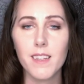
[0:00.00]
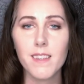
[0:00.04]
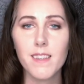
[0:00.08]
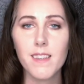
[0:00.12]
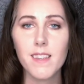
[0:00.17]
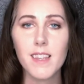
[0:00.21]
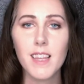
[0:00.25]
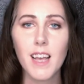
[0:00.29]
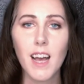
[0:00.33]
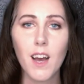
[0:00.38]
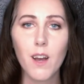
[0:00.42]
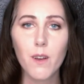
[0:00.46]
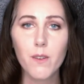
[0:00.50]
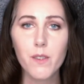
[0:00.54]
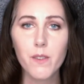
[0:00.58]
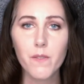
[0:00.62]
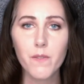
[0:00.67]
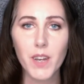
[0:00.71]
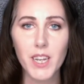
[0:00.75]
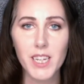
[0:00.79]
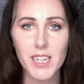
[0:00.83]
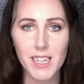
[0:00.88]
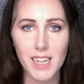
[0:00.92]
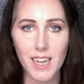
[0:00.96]
This is the house
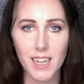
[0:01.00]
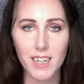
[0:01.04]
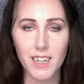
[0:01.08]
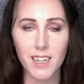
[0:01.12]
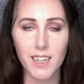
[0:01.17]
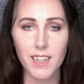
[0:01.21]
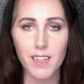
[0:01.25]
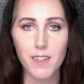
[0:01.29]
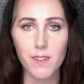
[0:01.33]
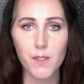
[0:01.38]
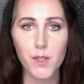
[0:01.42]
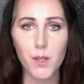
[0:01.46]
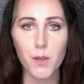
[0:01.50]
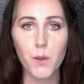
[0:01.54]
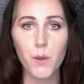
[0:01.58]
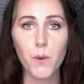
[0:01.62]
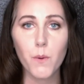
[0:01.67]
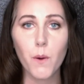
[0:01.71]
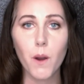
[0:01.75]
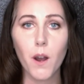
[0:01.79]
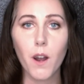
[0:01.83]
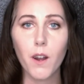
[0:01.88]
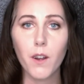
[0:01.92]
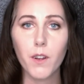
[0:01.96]
of identity. So
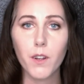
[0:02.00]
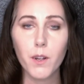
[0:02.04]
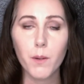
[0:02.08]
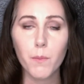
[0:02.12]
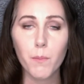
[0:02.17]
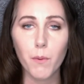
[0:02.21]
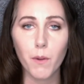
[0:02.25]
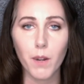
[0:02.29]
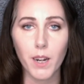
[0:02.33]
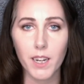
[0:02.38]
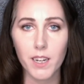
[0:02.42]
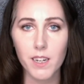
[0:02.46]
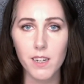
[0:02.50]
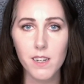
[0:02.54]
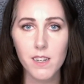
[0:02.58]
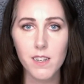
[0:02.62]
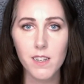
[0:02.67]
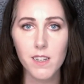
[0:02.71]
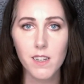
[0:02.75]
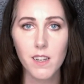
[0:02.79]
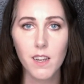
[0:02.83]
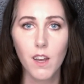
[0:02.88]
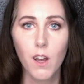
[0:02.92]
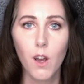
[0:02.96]
you are your
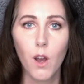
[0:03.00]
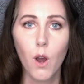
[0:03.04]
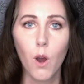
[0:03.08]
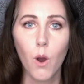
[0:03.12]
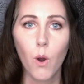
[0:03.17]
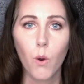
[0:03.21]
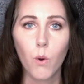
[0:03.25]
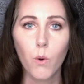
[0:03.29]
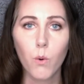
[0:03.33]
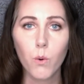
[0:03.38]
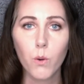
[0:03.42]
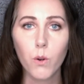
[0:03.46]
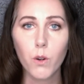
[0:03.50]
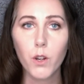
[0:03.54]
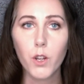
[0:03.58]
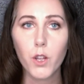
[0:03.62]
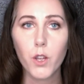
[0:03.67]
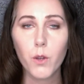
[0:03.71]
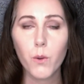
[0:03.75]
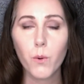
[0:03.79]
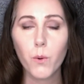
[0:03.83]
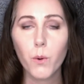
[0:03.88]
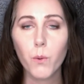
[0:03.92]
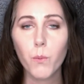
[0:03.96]
brand, or
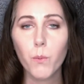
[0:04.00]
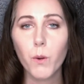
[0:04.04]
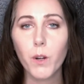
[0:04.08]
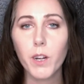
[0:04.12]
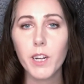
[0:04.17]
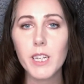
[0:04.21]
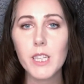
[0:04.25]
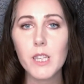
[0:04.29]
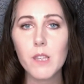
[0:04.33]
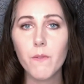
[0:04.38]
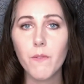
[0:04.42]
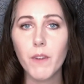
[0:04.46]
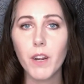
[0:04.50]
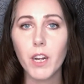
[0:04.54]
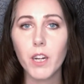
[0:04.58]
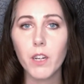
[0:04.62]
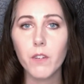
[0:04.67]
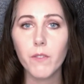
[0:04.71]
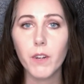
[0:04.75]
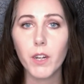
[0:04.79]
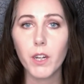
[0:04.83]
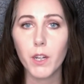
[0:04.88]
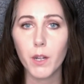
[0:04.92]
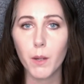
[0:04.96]
your work is
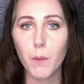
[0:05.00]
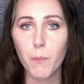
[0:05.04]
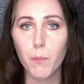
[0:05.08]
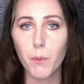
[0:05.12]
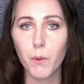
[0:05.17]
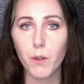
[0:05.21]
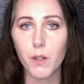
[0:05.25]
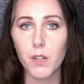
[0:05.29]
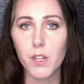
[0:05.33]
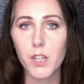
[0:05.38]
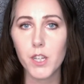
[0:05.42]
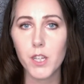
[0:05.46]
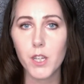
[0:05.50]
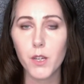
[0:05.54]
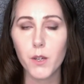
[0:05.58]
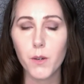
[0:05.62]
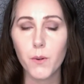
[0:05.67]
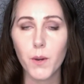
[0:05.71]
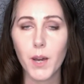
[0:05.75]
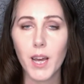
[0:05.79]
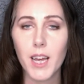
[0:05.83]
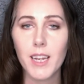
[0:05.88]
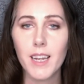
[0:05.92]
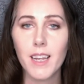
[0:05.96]
very, very important to
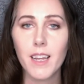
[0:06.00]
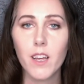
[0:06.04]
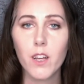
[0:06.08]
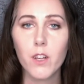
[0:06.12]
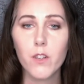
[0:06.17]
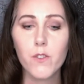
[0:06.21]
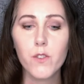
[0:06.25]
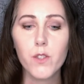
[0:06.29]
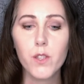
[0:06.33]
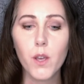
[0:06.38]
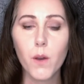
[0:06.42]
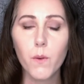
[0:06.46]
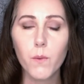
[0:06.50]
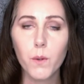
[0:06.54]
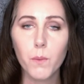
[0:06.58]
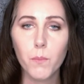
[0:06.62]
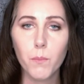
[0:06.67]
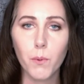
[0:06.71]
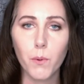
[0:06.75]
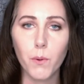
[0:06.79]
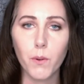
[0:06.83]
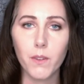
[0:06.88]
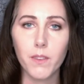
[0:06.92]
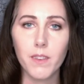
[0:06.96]
you, and it's so
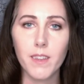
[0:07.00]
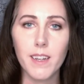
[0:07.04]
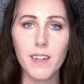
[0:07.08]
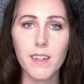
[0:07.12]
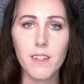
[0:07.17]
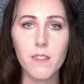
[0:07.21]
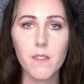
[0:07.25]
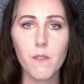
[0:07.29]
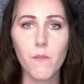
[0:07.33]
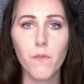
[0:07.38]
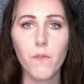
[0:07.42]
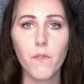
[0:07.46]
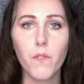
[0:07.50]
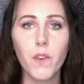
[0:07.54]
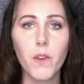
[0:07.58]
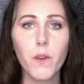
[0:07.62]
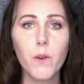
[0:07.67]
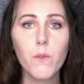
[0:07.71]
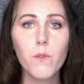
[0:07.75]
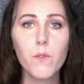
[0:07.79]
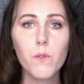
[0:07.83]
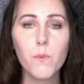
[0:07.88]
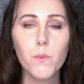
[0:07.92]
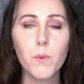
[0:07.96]
important that it's
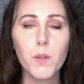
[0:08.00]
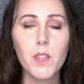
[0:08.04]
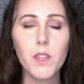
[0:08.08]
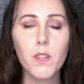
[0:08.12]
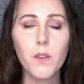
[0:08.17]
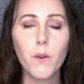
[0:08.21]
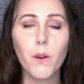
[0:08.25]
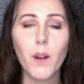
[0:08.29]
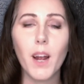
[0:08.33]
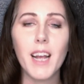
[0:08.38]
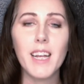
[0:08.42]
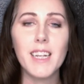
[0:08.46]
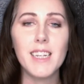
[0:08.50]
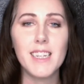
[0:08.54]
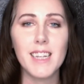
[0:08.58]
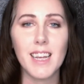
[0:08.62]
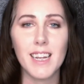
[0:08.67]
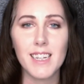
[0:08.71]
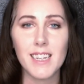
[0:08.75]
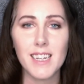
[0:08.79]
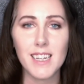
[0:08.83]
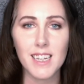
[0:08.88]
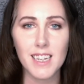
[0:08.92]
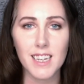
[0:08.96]
fused with your
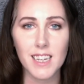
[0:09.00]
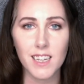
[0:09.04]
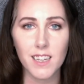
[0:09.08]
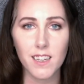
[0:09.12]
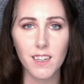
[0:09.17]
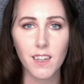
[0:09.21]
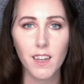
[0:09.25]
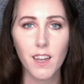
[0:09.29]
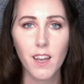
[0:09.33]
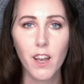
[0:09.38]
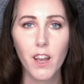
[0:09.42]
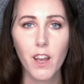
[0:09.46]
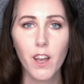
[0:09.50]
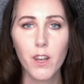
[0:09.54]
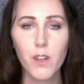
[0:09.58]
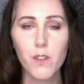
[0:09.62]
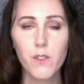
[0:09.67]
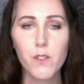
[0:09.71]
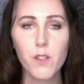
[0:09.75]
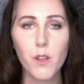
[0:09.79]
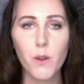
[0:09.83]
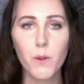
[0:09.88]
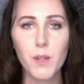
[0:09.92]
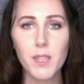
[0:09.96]
identity.
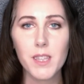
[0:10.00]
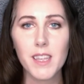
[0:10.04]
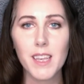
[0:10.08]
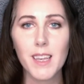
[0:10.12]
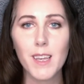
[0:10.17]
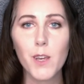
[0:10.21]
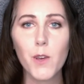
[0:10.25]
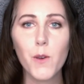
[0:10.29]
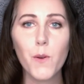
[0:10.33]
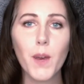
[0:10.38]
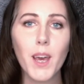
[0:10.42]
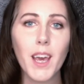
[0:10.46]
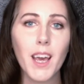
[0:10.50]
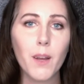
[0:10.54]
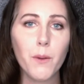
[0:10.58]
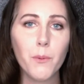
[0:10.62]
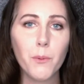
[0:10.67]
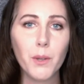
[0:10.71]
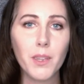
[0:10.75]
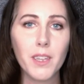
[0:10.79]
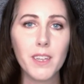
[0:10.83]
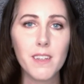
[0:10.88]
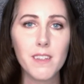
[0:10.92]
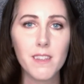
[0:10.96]
So it's like you
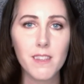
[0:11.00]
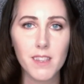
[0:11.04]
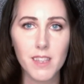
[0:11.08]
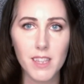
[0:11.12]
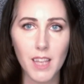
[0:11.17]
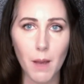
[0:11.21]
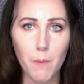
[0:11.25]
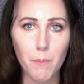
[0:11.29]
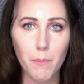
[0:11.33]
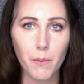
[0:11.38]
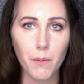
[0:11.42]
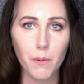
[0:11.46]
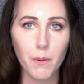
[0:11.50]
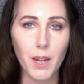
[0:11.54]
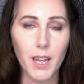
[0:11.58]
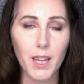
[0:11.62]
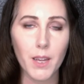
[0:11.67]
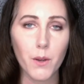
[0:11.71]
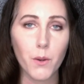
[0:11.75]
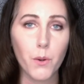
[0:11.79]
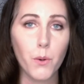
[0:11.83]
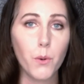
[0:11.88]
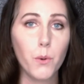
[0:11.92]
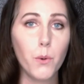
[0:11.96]
can't really
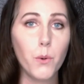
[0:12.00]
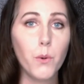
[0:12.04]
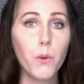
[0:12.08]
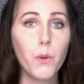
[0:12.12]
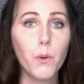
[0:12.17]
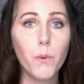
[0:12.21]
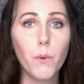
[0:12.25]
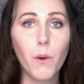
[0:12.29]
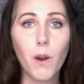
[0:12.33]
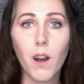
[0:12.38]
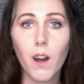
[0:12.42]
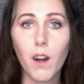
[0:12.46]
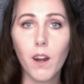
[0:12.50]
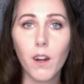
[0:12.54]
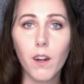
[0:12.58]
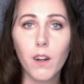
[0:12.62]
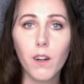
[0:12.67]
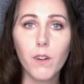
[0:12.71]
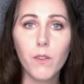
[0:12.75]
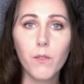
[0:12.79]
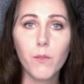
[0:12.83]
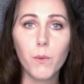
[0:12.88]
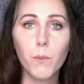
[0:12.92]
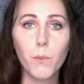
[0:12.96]
separate who you
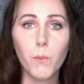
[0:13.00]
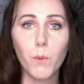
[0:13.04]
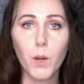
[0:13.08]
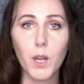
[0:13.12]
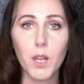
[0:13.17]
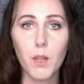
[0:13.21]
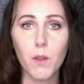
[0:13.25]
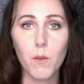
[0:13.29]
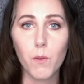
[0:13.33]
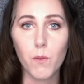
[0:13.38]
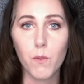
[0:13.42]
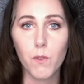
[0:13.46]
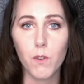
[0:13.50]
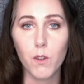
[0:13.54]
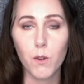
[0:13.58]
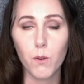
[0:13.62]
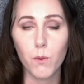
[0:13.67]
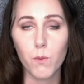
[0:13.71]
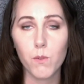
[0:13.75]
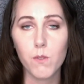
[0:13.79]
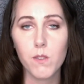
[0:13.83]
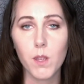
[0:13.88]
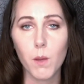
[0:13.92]
are from what you do.